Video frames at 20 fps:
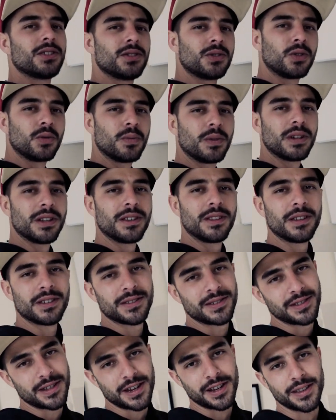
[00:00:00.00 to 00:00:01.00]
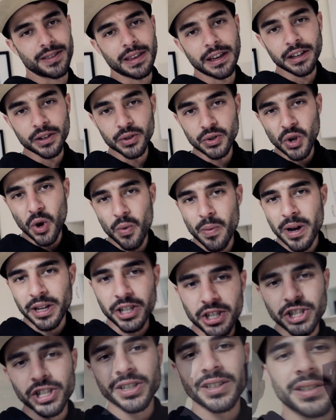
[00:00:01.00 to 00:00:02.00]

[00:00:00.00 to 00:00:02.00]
to be this night. Thank you so much.